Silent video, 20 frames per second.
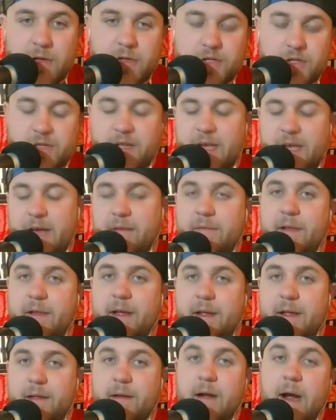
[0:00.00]
Usually you have
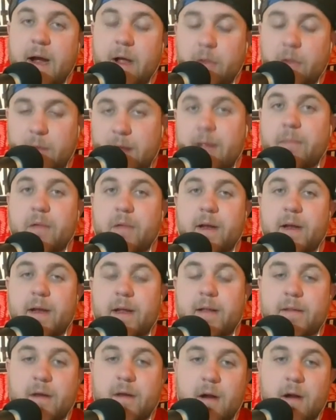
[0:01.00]
like Kyle O'Reilly playing
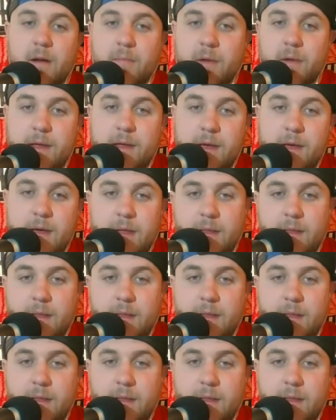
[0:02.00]
the guitar, but